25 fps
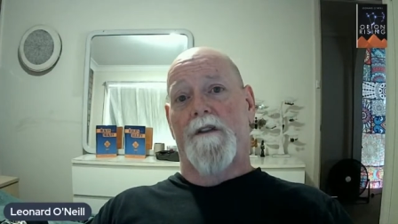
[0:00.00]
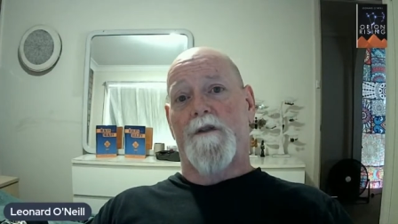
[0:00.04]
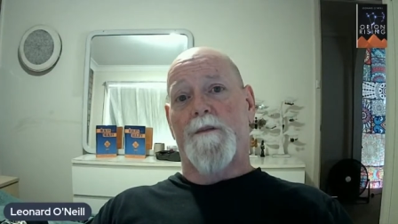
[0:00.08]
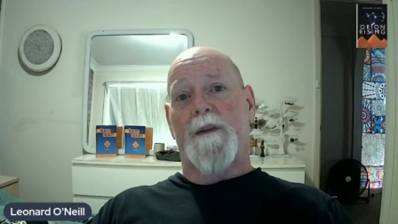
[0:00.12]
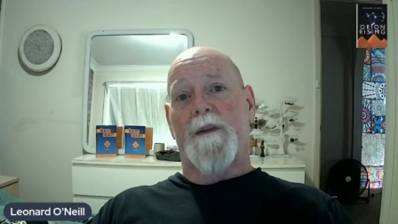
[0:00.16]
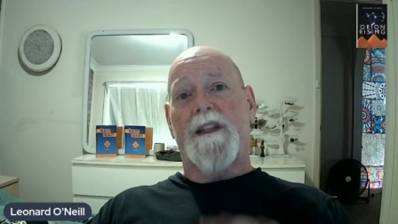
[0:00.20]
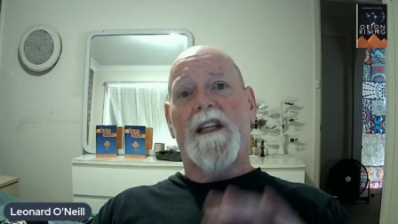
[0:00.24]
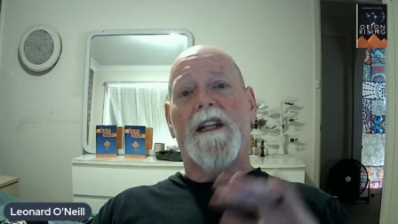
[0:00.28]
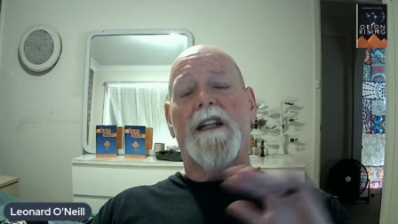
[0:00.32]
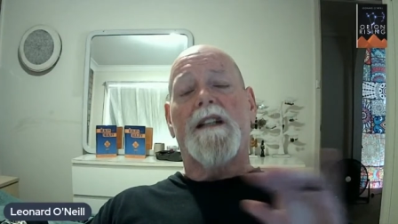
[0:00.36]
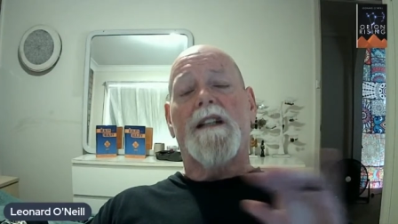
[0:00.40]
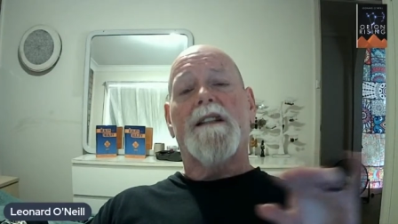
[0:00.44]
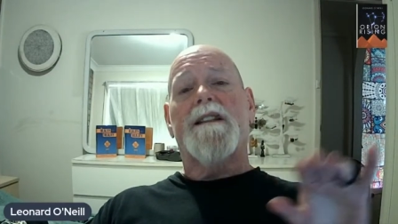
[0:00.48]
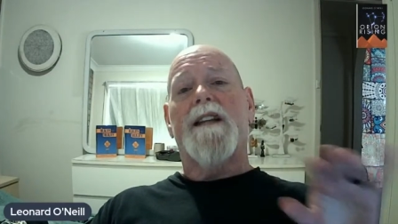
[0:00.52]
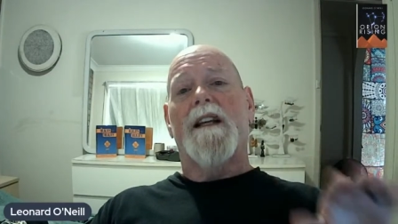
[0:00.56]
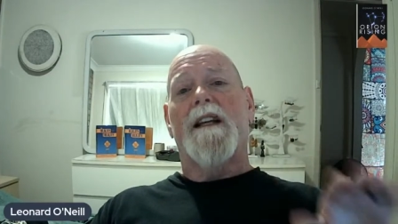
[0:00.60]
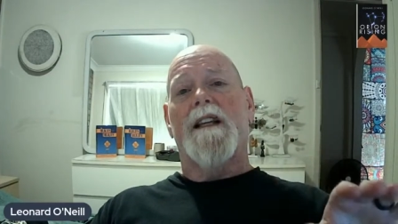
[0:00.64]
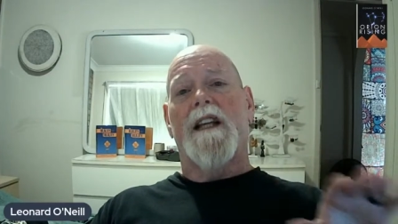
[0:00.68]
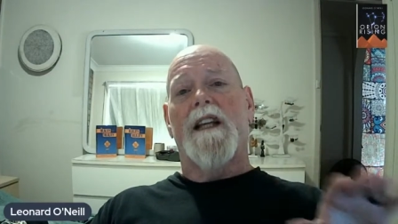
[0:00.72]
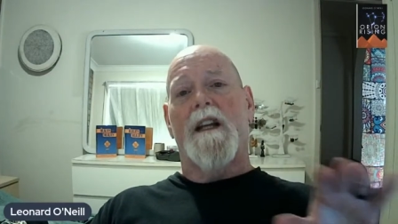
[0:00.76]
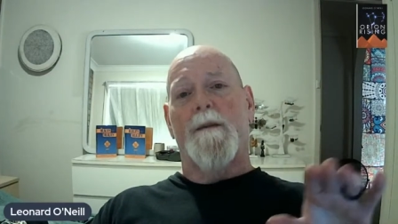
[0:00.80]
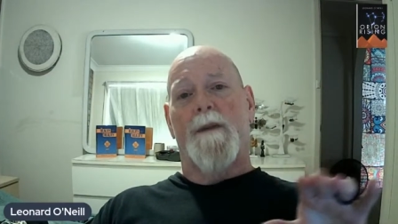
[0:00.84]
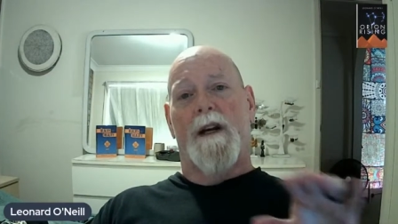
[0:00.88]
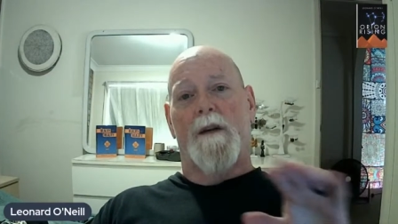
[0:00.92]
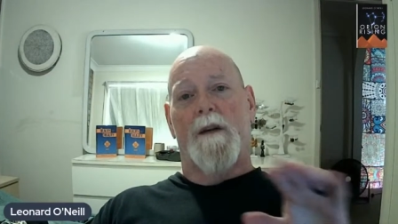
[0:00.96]
but they didn't tell
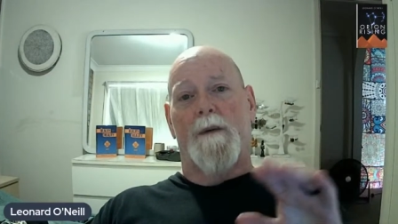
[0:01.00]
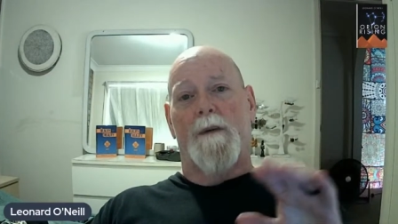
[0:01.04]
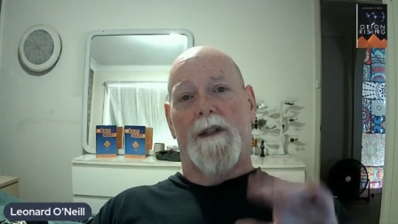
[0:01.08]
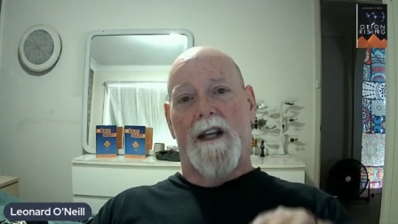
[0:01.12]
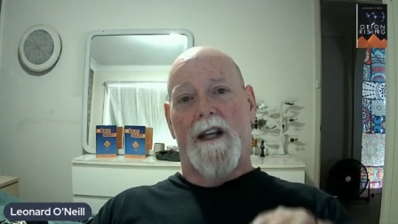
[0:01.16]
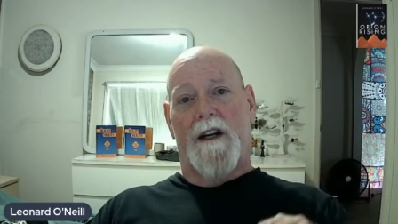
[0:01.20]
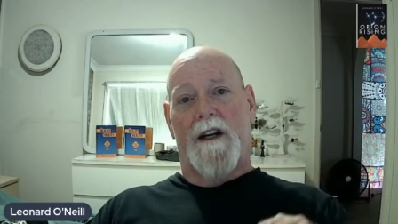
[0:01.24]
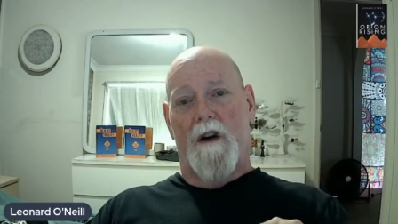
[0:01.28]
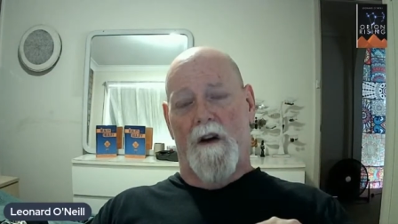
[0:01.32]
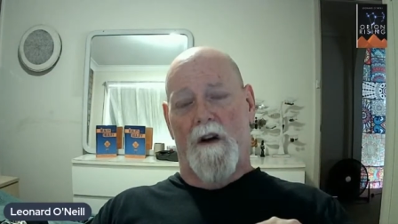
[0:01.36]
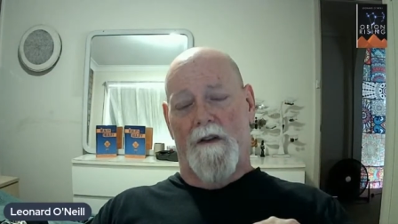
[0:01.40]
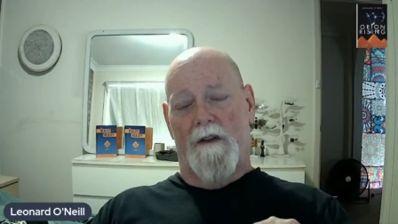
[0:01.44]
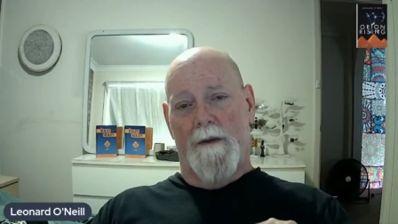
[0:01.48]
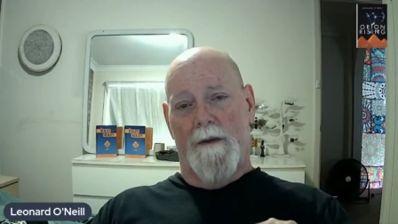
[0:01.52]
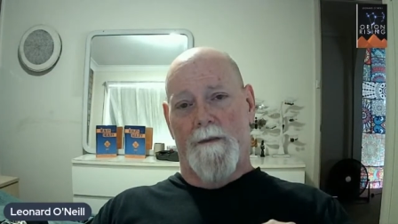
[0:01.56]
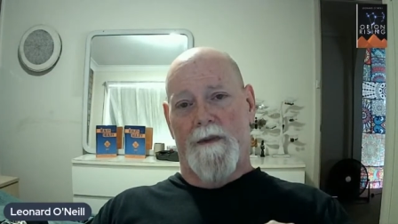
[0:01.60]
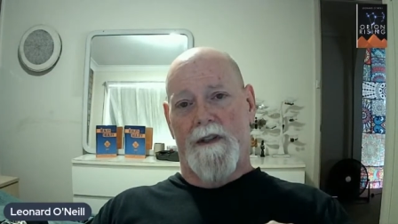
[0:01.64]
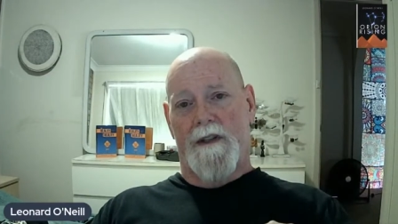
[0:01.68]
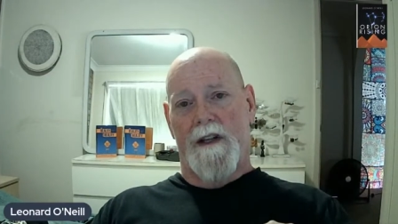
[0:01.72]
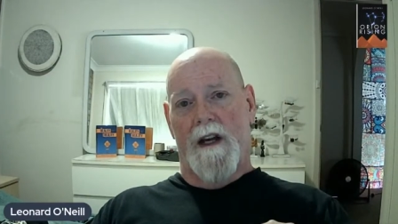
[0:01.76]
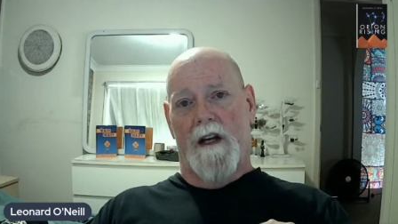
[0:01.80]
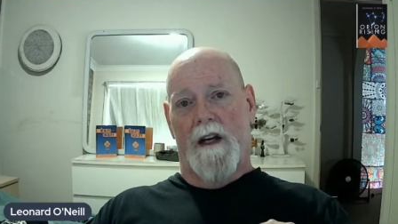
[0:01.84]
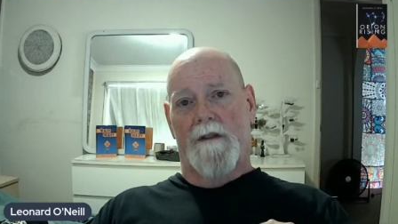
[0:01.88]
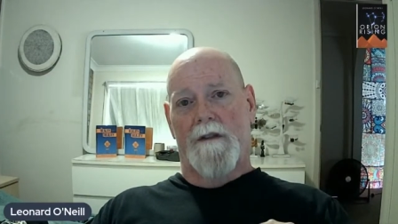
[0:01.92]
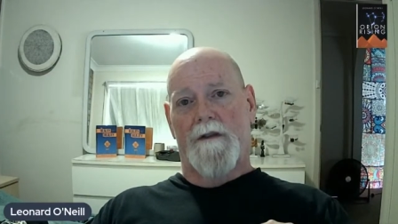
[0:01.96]
anybody what they called
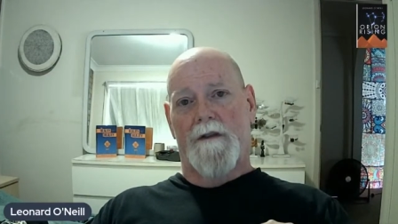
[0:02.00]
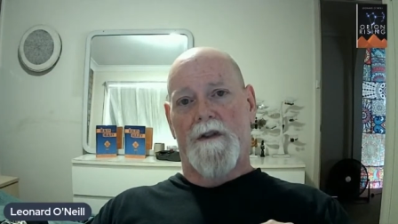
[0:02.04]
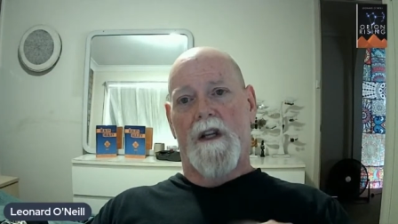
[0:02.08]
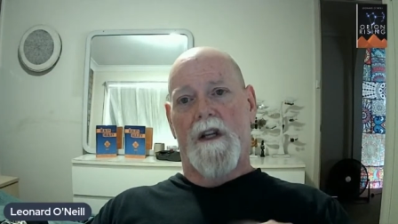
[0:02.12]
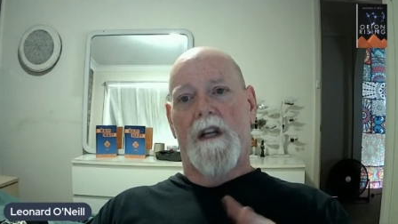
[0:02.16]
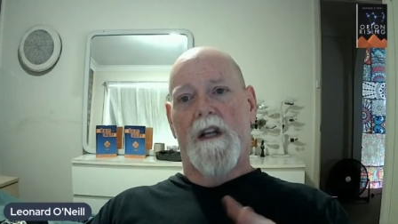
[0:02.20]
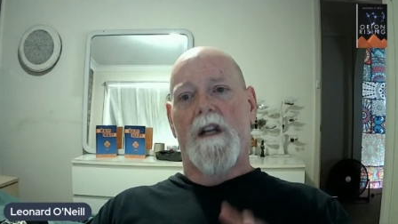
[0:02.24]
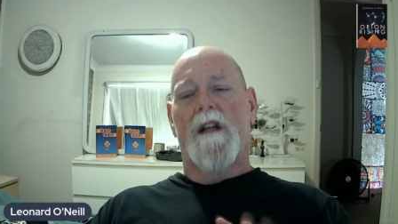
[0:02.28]
themselves.